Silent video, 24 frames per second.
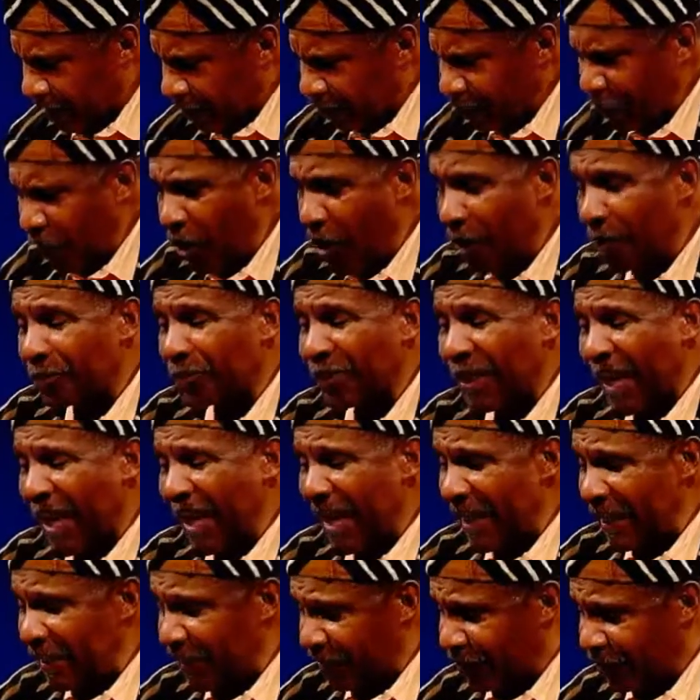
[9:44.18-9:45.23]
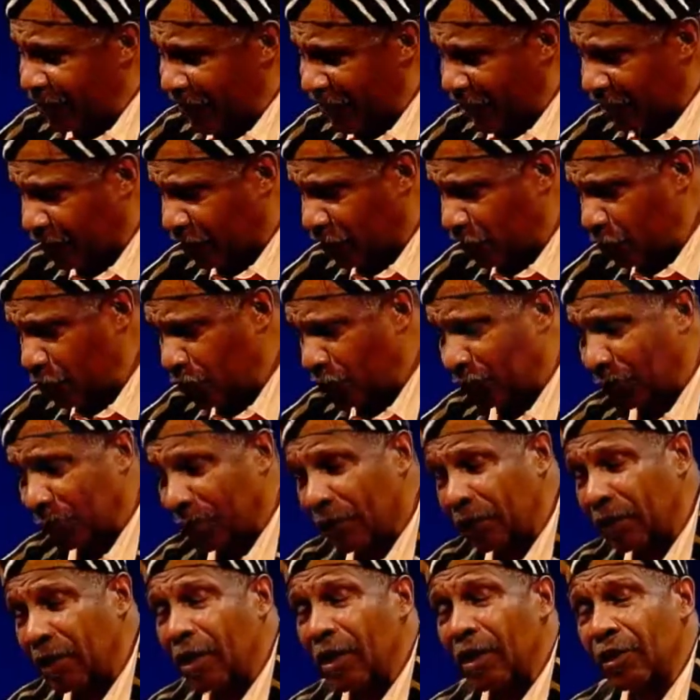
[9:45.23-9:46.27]
Psalms eighty-six, excuse
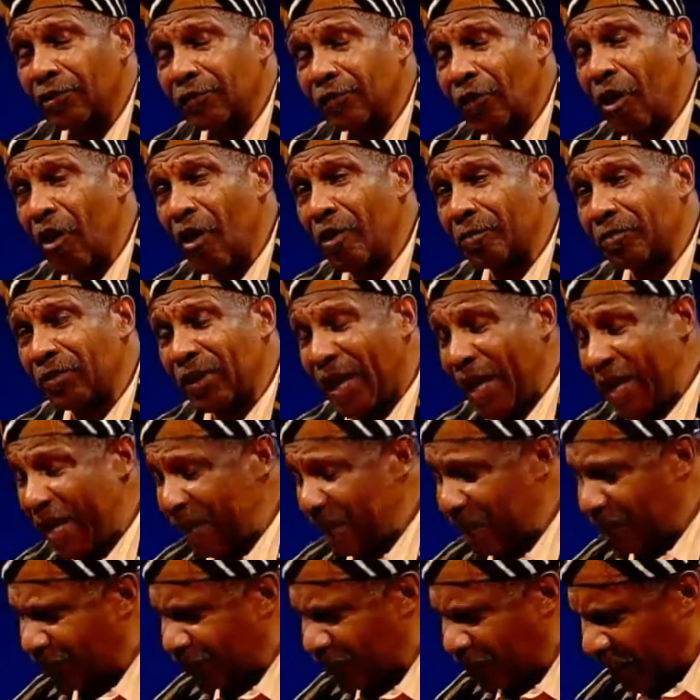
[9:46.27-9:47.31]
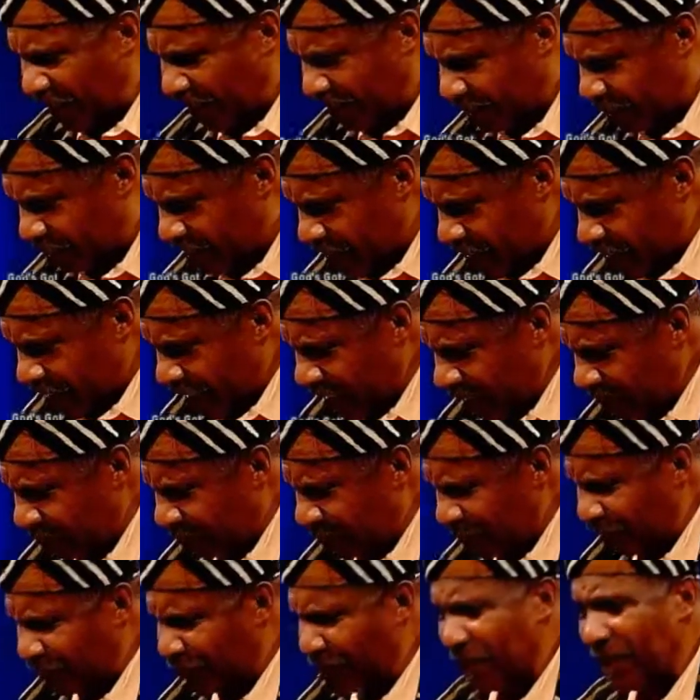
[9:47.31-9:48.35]
me, Psalms eighty-six
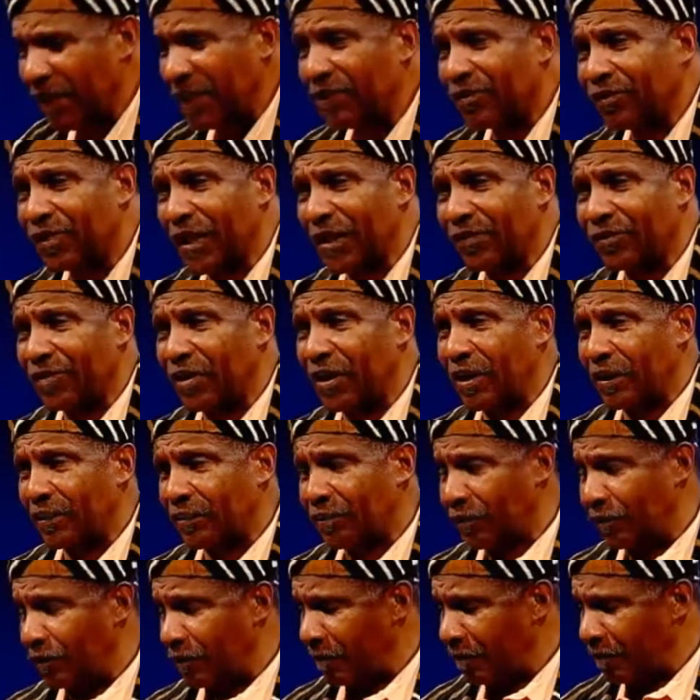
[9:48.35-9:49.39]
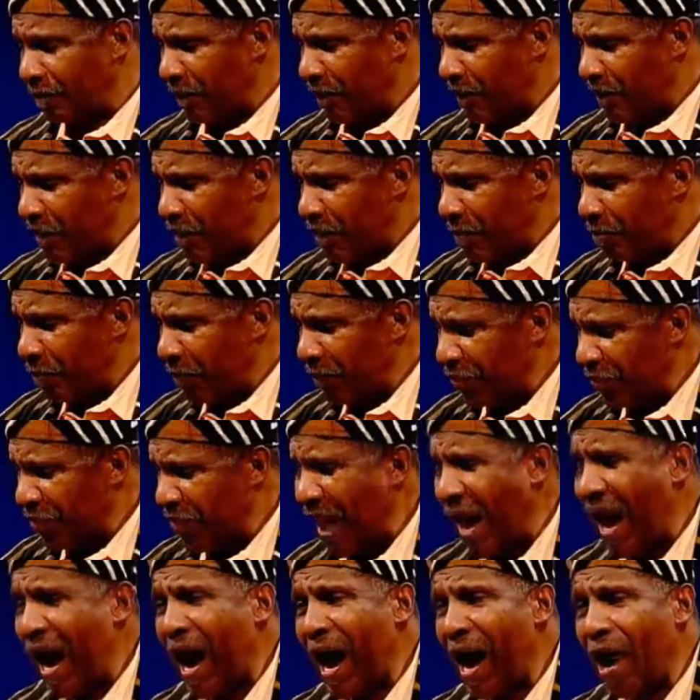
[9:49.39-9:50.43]
and fifteen says this:
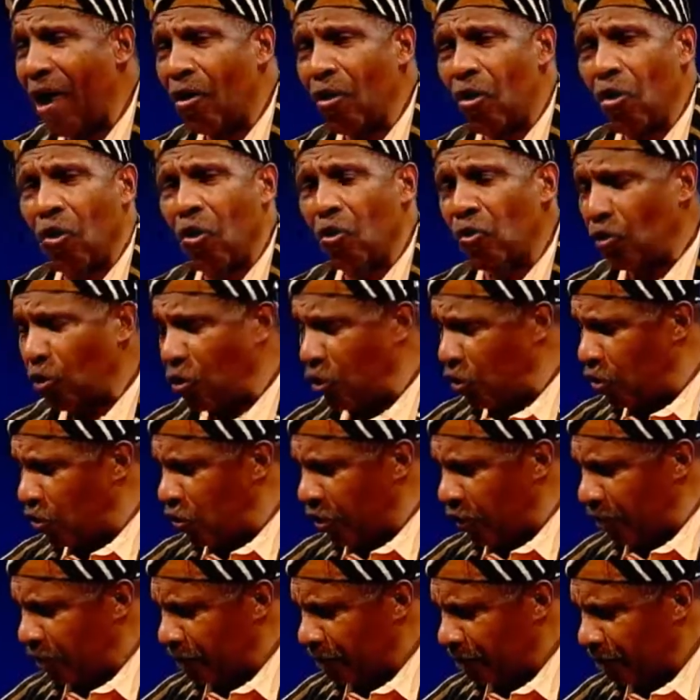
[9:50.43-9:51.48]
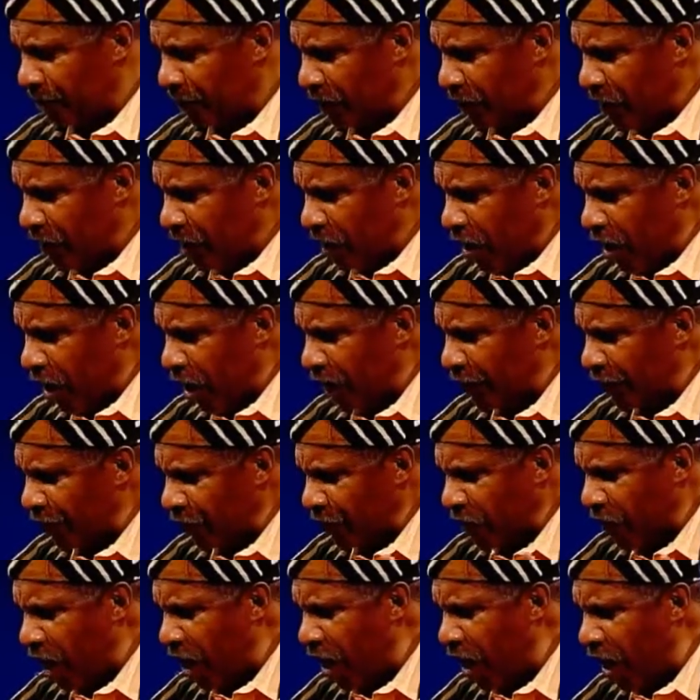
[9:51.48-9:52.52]
but thou, O Lord, art
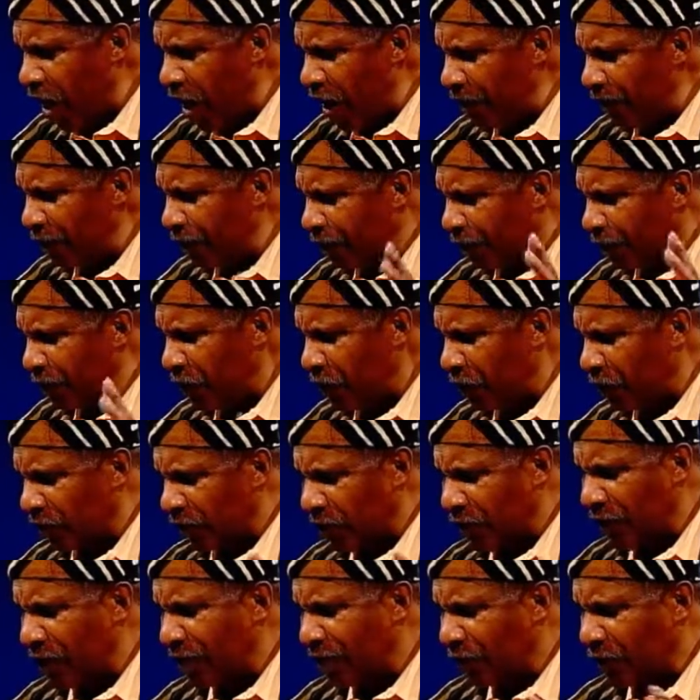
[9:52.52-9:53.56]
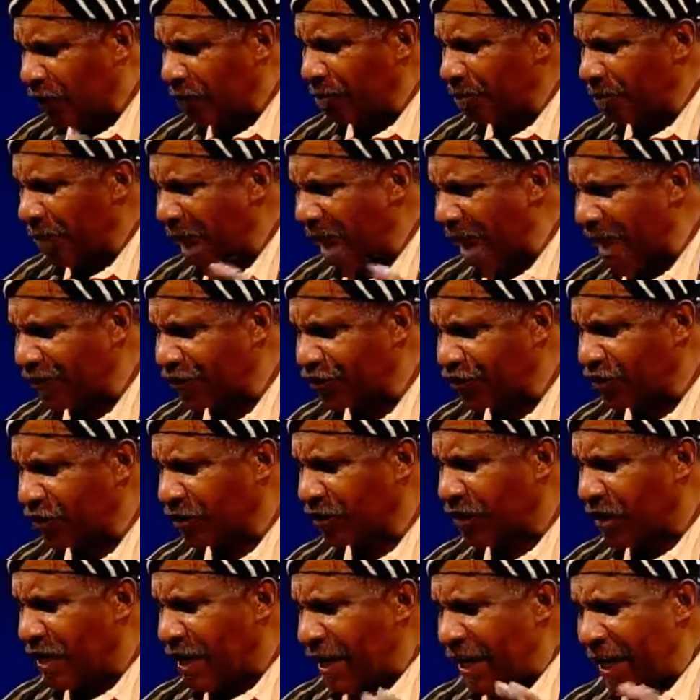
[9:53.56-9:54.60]
the God full of
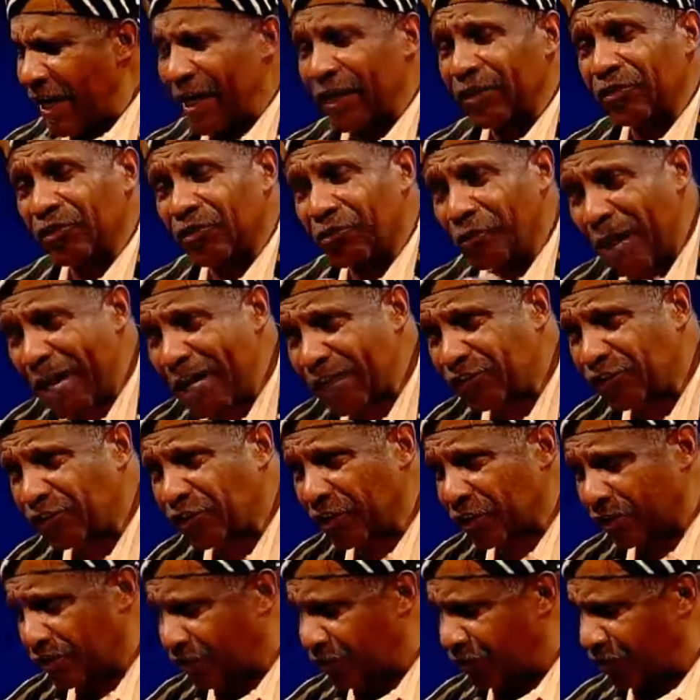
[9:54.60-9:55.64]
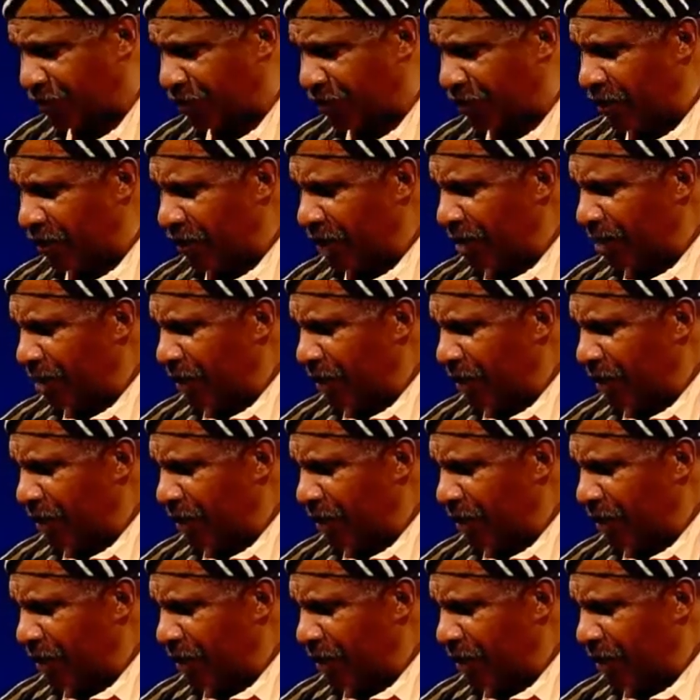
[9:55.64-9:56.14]
compassion and gracious,